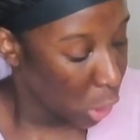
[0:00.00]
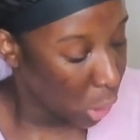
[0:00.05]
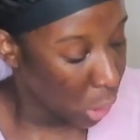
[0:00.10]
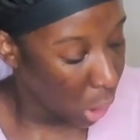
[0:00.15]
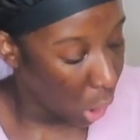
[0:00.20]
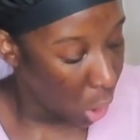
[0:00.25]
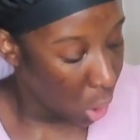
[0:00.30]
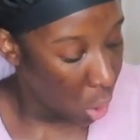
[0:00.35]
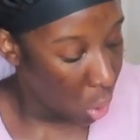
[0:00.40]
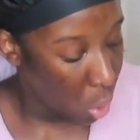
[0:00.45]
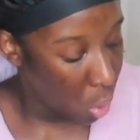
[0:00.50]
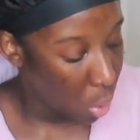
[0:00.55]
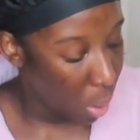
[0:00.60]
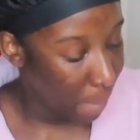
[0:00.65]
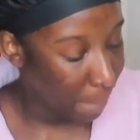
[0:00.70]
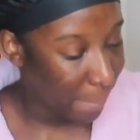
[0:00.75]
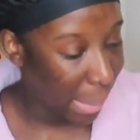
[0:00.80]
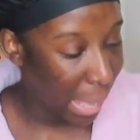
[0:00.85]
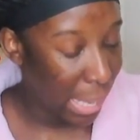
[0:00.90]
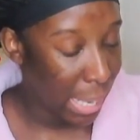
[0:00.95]
So
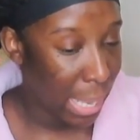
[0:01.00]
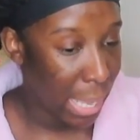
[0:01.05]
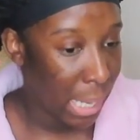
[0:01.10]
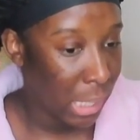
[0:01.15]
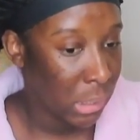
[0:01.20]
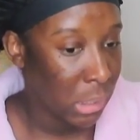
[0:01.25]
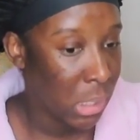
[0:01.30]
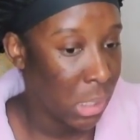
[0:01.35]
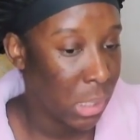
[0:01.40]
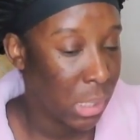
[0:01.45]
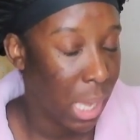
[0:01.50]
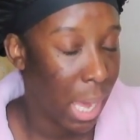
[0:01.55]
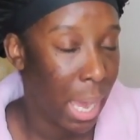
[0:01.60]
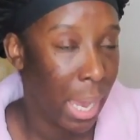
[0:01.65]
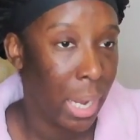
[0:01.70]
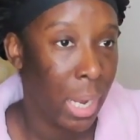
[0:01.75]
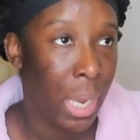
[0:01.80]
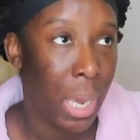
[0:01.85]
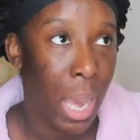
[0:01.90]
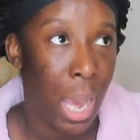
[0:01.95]
my lashes
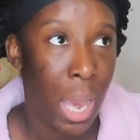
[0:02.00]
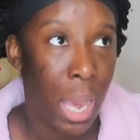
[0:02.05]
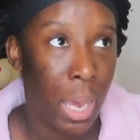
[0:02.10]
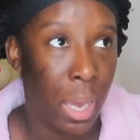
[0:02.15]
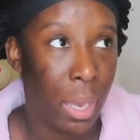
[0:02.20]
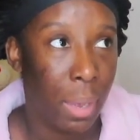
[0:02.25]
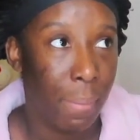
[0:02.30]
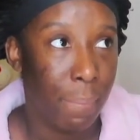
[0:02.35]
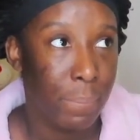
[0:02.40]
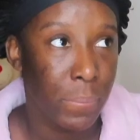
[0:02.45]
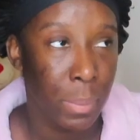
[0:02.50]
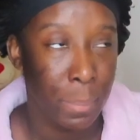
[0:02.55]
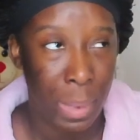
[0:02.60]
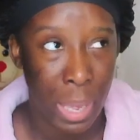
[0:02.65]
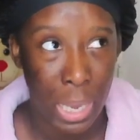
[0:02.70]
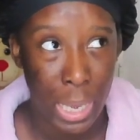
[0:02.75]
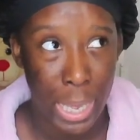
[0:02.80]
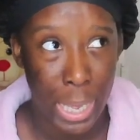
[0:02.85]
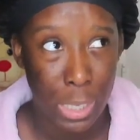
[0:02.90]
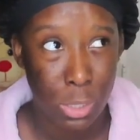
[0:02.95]
I got for
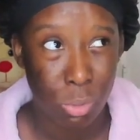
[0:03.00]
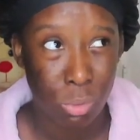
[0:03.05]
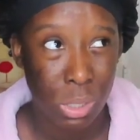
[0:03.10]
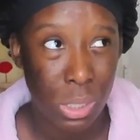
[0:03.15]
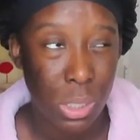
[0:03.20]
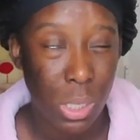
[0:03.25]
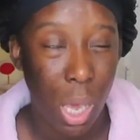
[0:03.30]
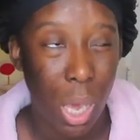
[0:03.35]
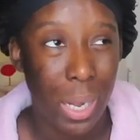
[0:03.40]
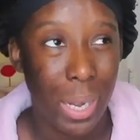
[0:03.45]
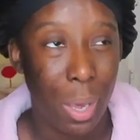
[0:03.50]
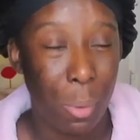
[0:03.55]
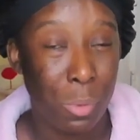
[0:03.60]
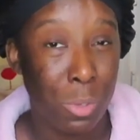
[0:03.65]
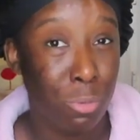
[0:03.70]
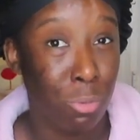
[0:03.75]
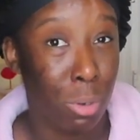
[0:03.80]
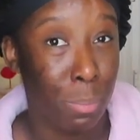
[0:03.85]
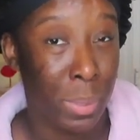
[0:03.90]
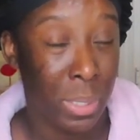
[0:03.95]
my last restock, that was
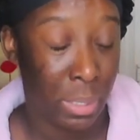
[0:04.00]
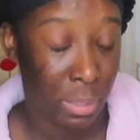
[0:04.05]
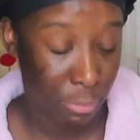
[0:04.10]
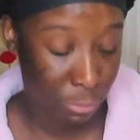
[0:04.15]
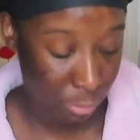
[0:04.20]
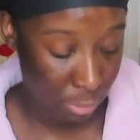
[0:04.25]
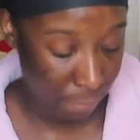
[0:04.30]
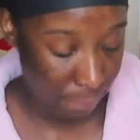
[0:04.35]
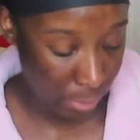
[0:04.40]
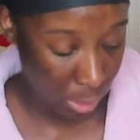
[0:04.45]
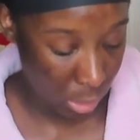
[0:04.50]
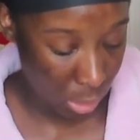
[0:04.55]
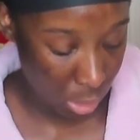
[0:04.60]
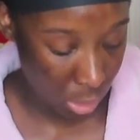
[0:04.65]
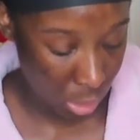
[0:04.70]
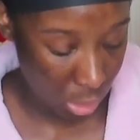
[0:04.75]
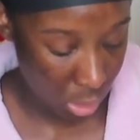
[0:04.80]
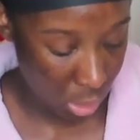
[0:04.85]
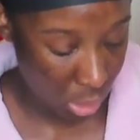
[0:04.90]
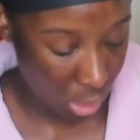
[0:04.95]
from a different
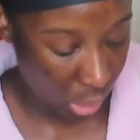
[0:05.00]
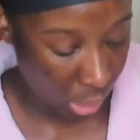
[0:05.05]
vendor.